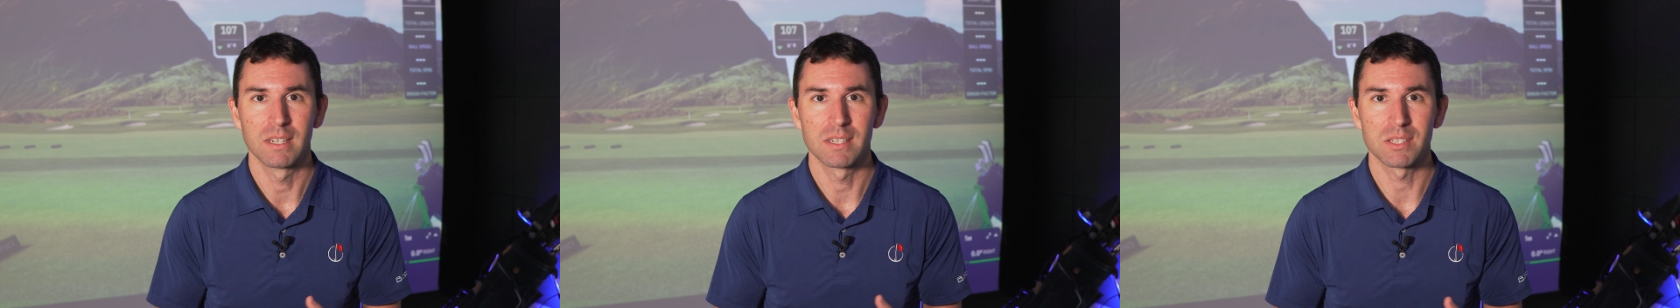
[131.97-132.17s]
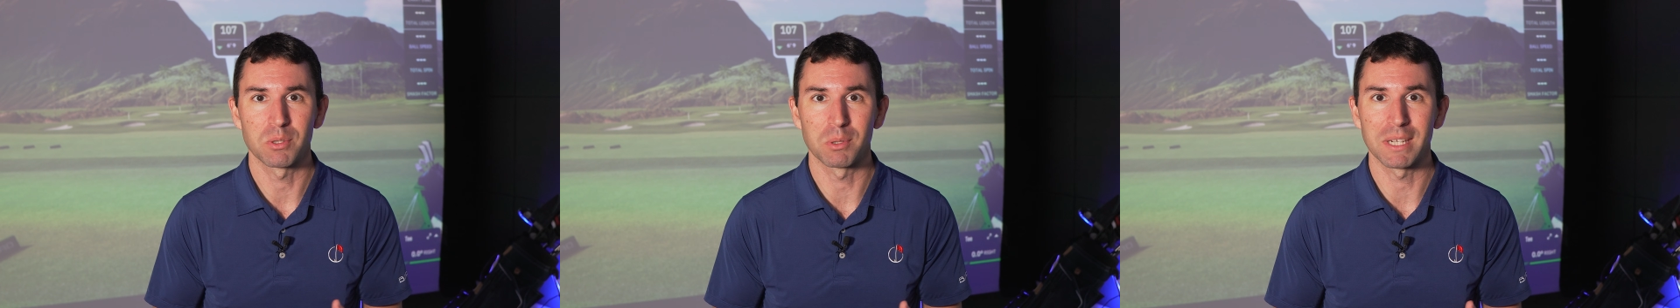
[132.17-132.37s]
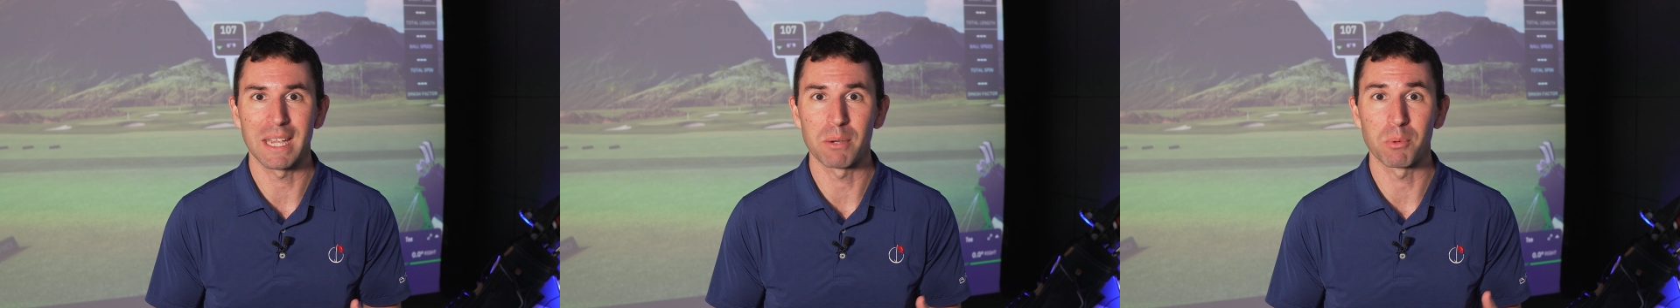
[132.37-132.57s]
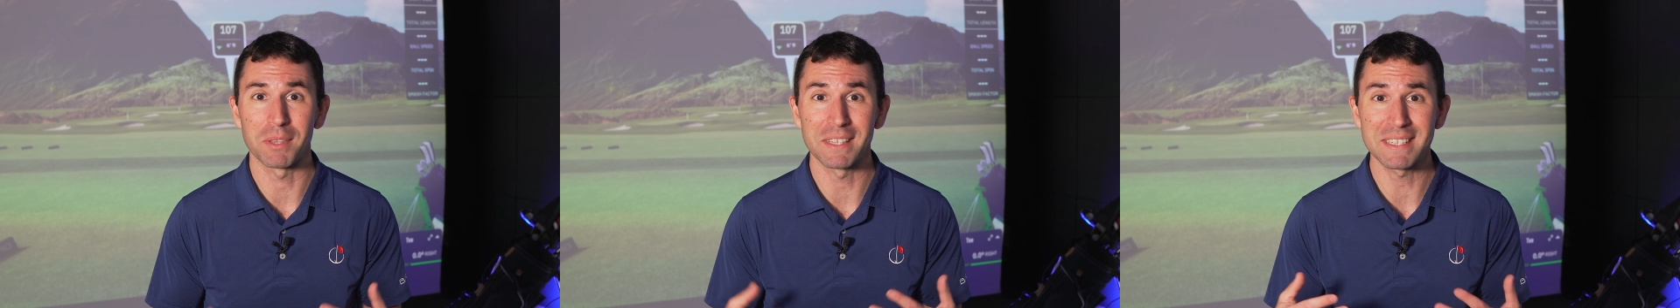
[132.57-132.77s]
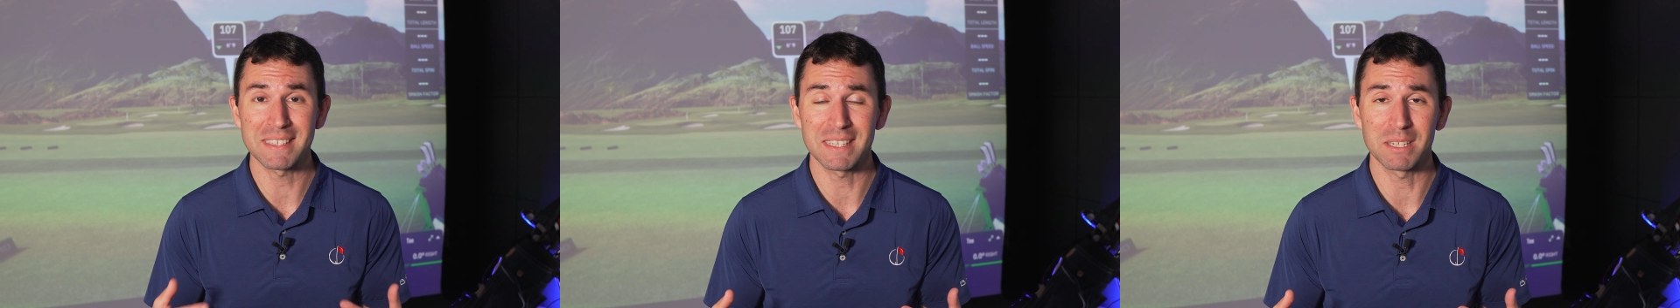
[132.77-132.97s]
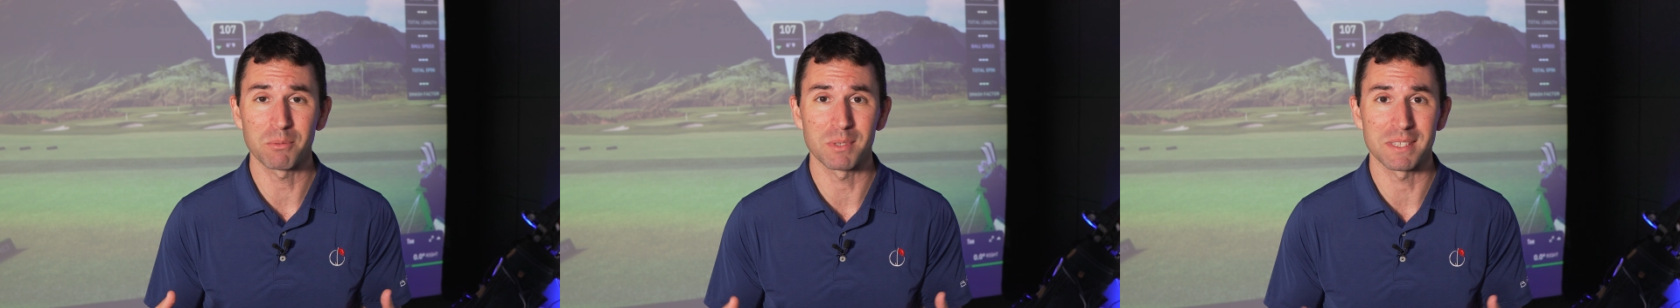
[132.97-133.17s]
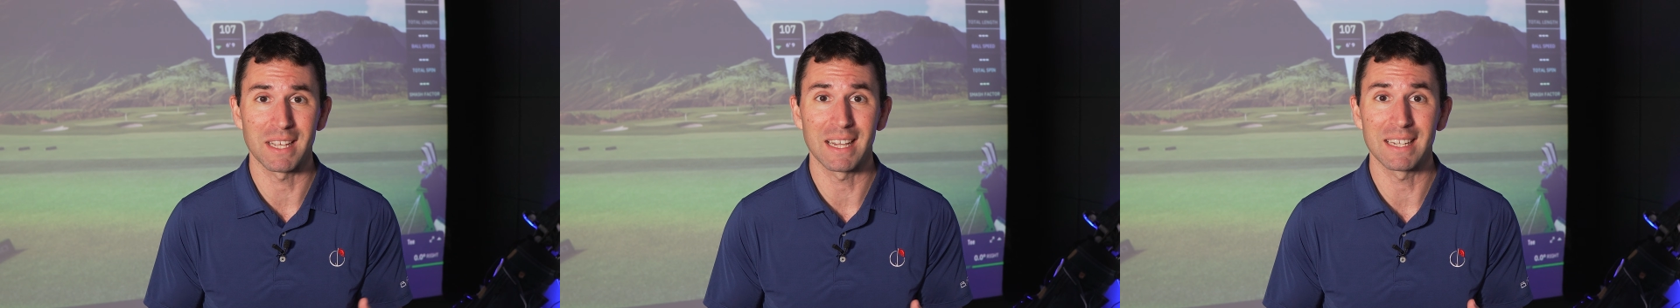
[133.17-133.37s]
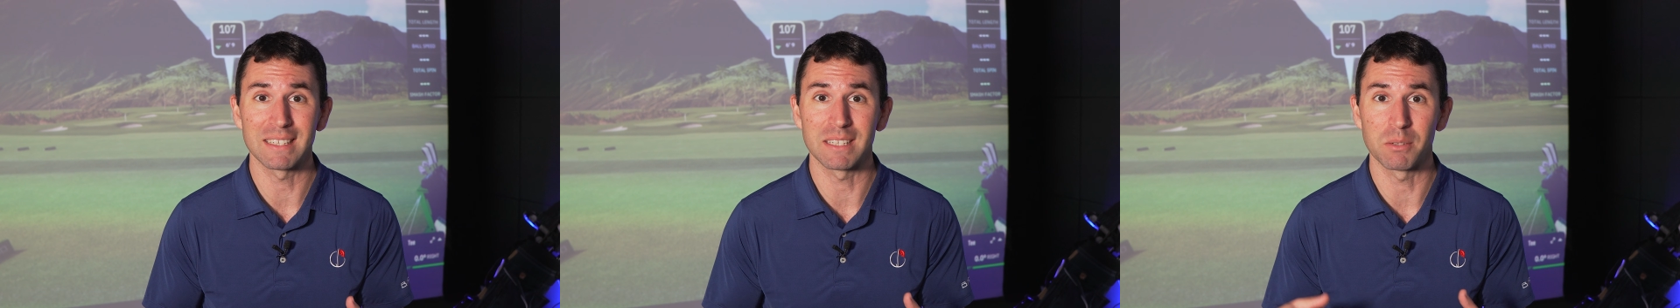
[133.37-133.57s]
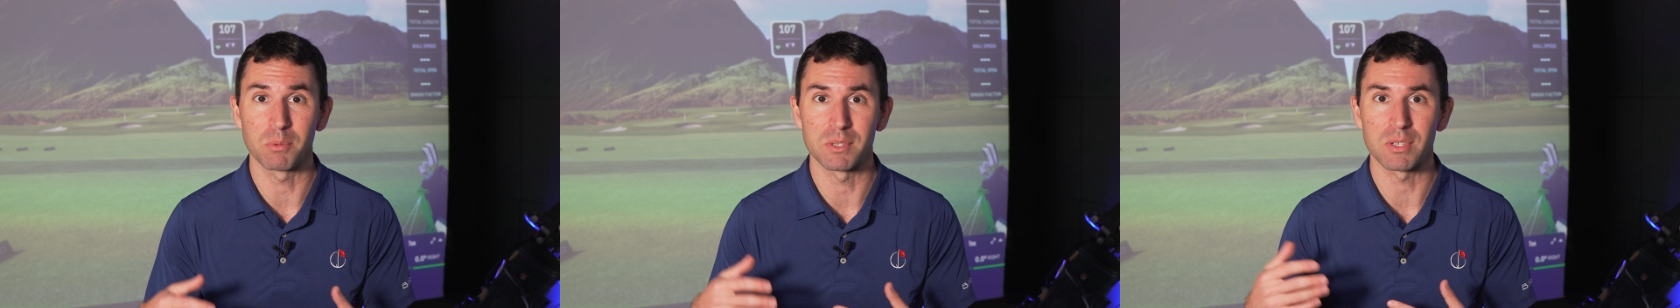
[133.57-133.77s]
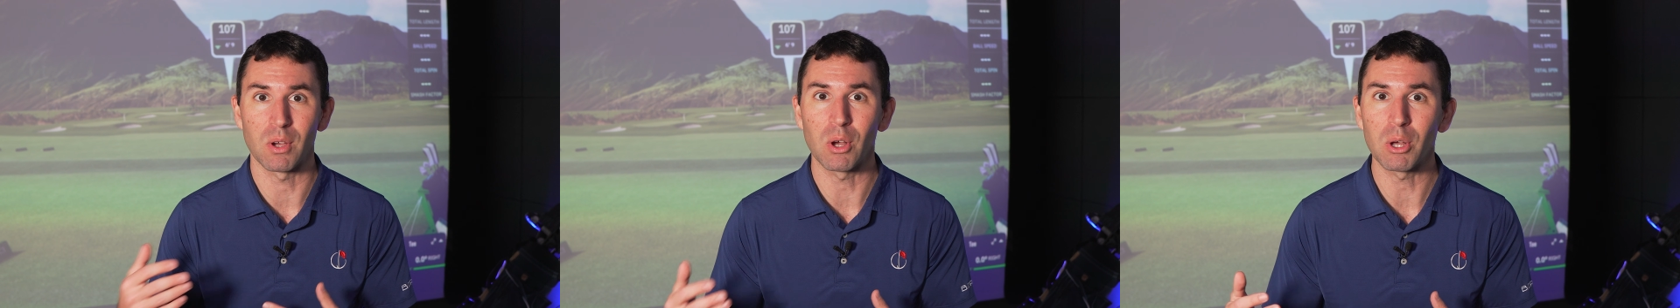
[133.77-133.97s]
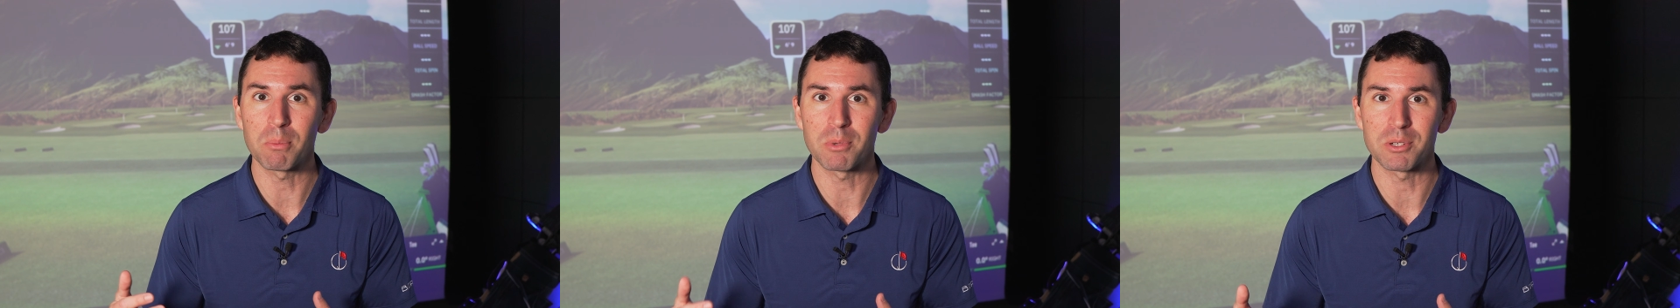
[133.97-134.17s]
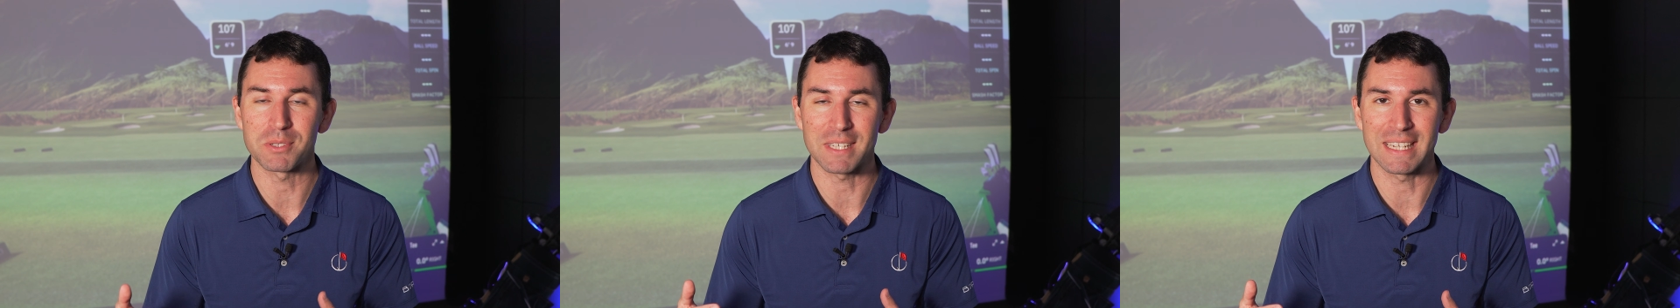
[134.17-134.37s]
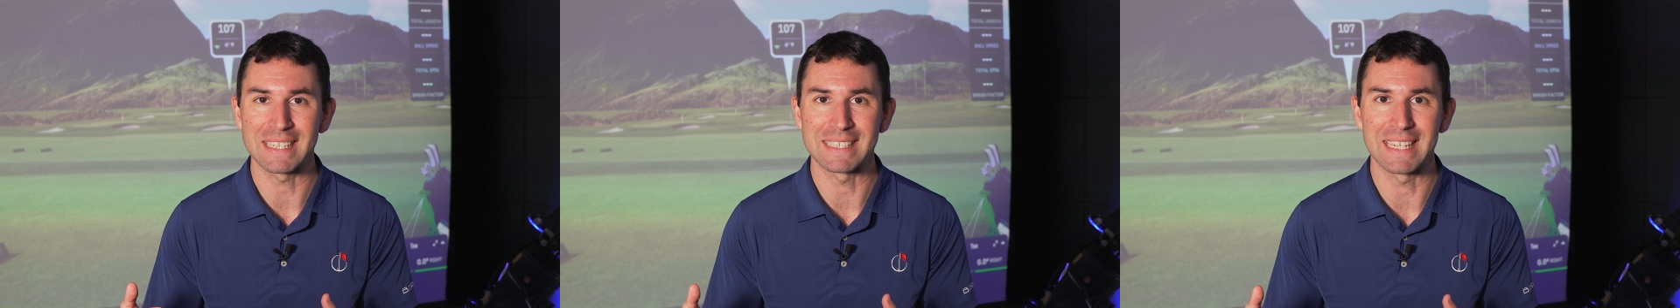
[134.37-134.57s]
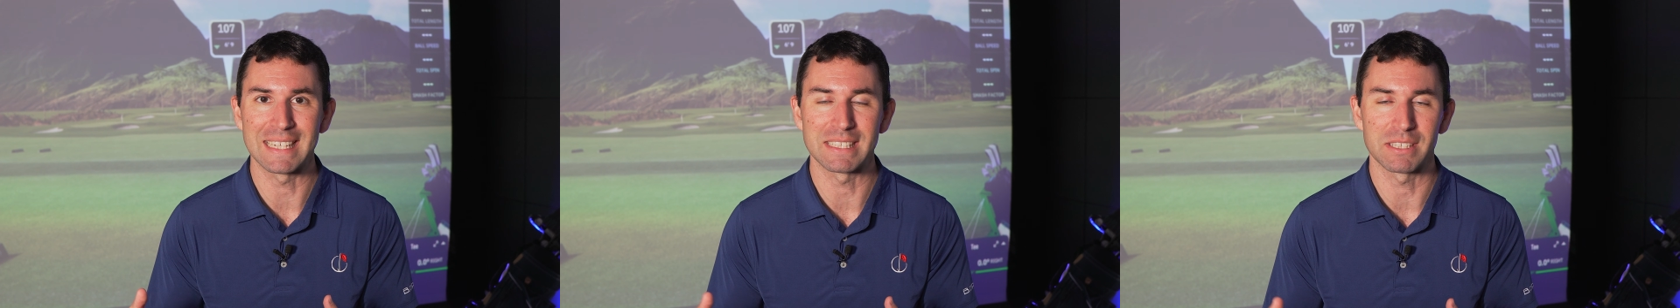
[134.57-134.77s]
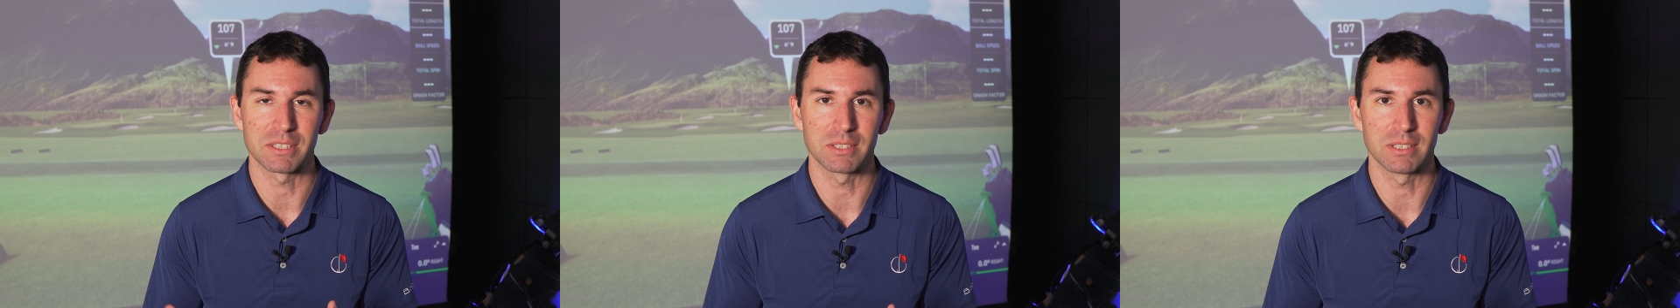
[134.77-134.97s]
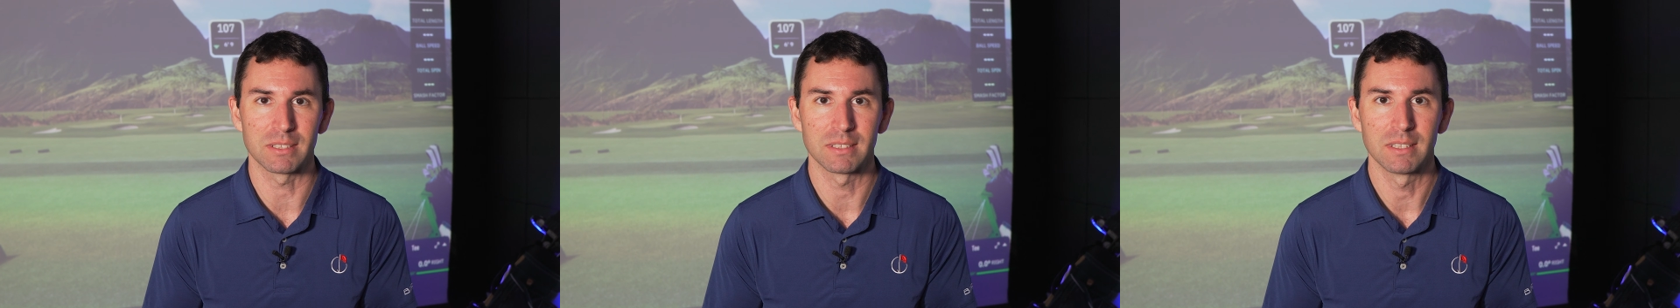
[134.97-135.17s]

So again, when this thing was on, it was almost identical.